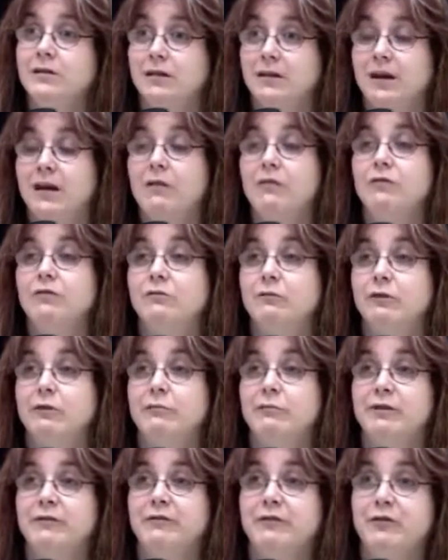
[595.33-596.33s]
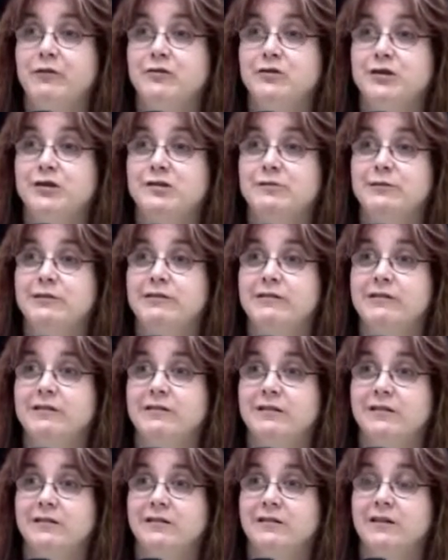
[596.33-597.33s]
So that was one of my first
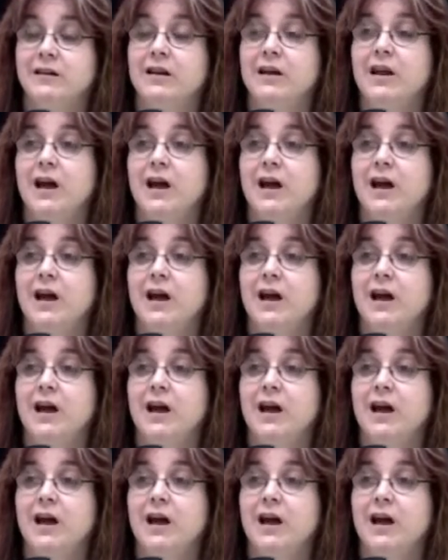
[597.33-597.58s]
experiences.